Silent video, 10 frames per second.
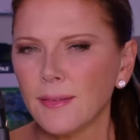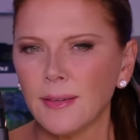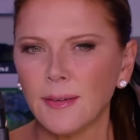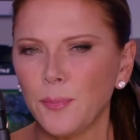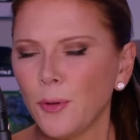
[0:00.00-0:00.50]

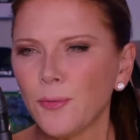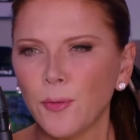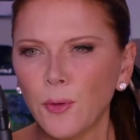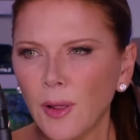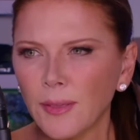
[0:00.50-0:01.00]
put
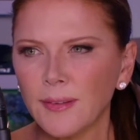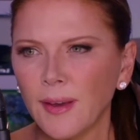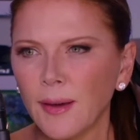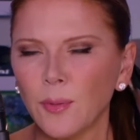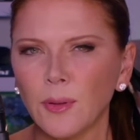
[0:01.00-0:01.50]
food on the
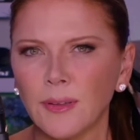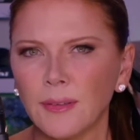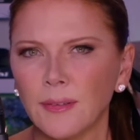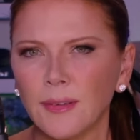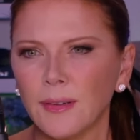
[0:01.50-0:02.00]
table
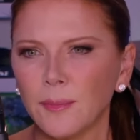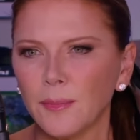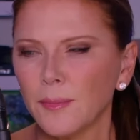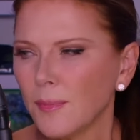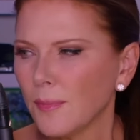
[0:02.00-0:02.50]
and, you
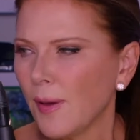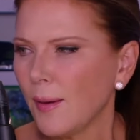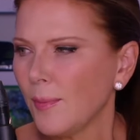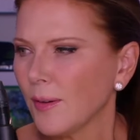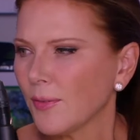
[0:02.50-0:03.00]
know,
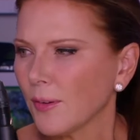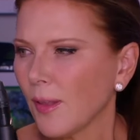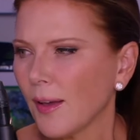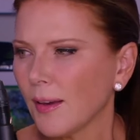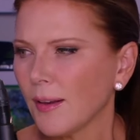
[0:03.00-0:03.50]
maybe if they're
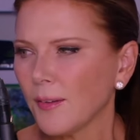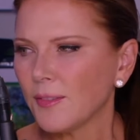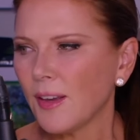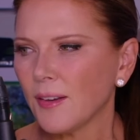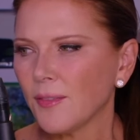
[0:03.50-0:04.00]
lucky enough,
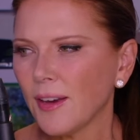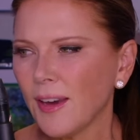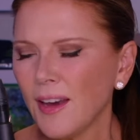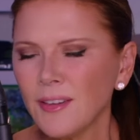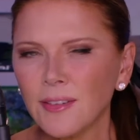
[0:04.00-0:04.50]
take a
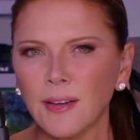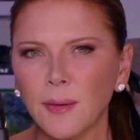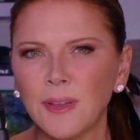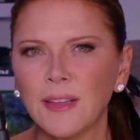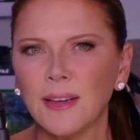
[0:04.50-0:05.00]
vacation. I
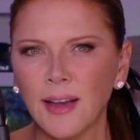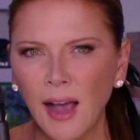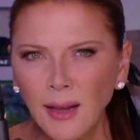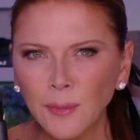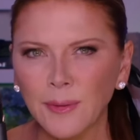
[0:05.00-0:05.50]
mean, the
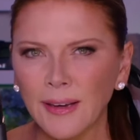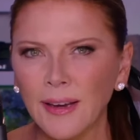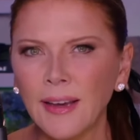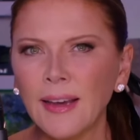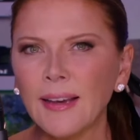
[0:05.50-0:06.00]
economy
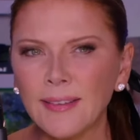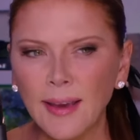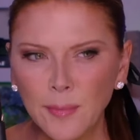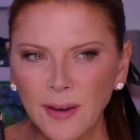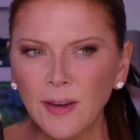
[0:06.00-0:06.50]
is a
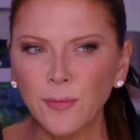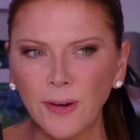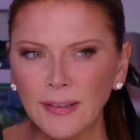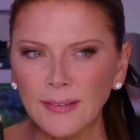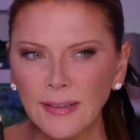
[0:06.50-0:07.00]
big
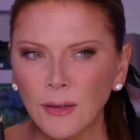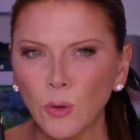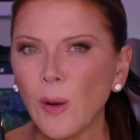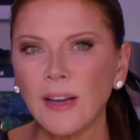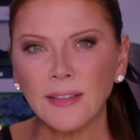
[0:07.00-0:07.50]
freaking deal
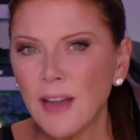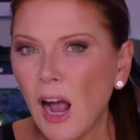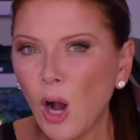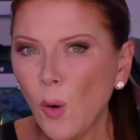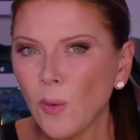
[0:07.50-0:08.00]
when it's not
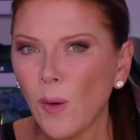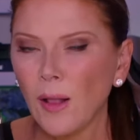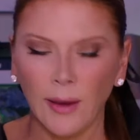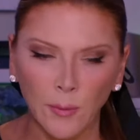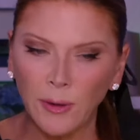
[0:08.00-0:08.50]
going well.
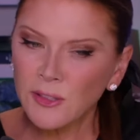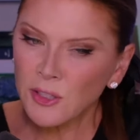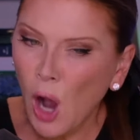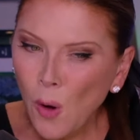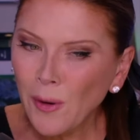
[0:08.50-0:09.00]
Like, when it's
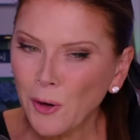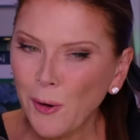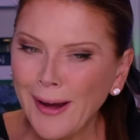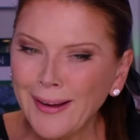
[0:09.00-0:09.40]
going great.